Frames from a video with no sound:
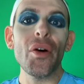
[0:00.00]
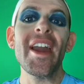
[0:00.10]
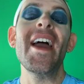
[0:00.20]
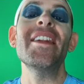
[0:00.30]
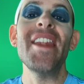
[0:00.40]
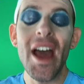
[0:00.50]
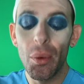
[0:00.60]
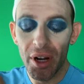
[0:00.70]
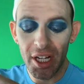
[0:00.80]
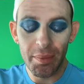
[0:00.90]
Okay, and
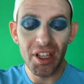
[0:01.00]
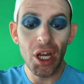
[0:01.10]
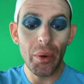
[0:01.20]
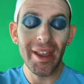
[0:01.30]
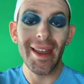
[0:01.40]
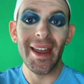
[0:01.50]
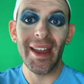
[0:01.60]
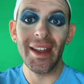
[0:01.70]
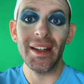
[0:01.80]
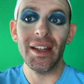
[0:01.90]
now we're gonna be going
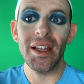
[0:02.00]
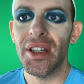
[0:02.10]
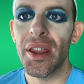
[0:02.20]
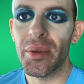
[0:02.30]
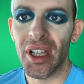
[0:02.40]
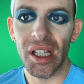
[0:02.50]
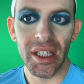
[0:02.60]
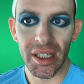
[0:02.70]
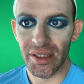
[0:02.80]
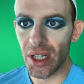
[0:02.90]
in, now that we
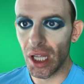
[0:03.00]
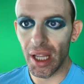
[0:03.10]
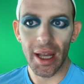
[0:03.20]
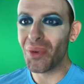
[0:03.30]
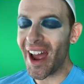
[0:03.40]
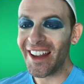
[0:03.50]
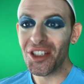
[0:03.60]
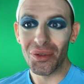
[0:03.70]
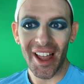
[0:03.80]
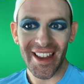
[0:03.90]
cleaned this all up. Right?
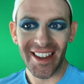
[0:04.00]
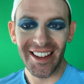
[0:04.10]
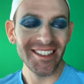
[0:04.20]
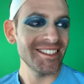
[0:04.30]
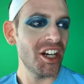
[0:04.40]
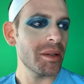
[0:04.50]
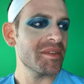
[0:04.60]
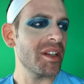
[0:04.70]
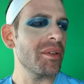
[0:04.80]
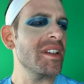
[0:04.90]
Do you like it? Autumn
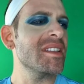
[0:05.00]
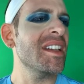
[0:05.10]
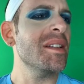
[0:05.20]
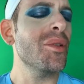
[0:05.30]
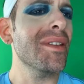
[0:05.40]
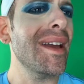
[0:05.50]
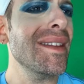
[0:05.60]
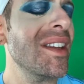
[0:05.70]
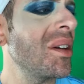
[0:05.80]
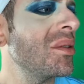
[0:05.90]
sunrise. I need more
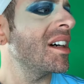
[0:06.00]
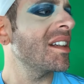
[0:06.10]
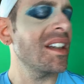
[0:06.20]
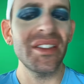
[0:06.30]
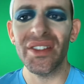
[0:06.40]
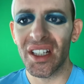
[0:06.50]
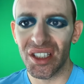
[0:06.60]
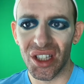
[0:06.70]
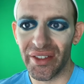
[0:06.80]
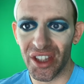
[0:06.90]
light though. God, I
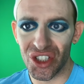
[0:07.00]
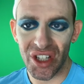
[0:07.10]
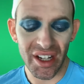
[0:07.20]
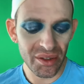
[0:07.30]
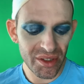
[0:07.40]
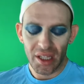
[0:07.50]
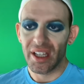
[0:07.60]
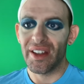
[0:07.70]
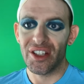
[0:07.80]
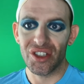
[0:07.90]
fucking live in the shadows,
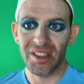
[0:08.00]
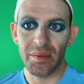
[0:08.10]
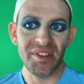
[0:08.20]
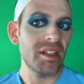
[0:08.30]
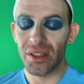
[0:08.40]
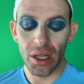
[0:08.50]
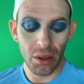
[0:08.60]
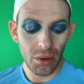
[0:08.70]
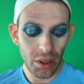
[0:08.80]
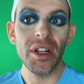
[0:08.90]
like Ashley Simpson.
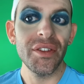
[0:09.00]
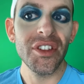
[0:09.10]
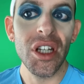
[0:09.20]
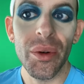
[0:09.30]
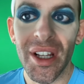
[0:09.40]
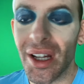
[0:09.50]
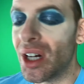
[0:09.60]
So we're gonna have to go in and